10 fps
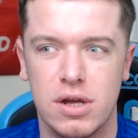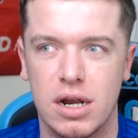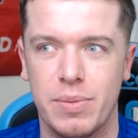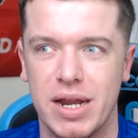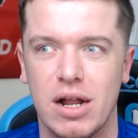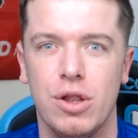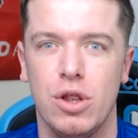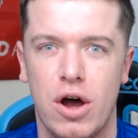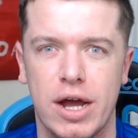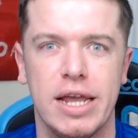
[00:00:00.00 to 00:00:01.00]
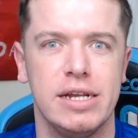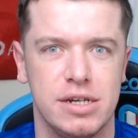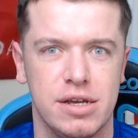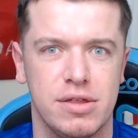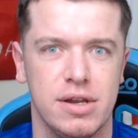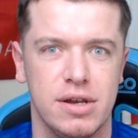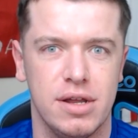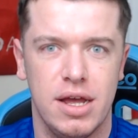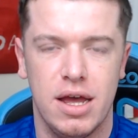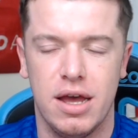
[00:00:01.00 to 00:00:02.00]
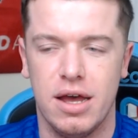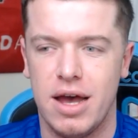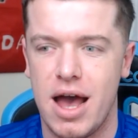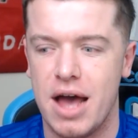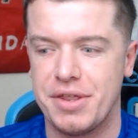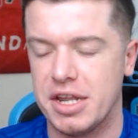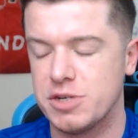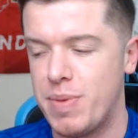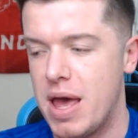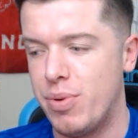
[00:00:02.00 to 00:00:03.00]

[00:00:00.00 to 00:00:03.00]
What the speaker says: and I mean a lot easier than I did expect.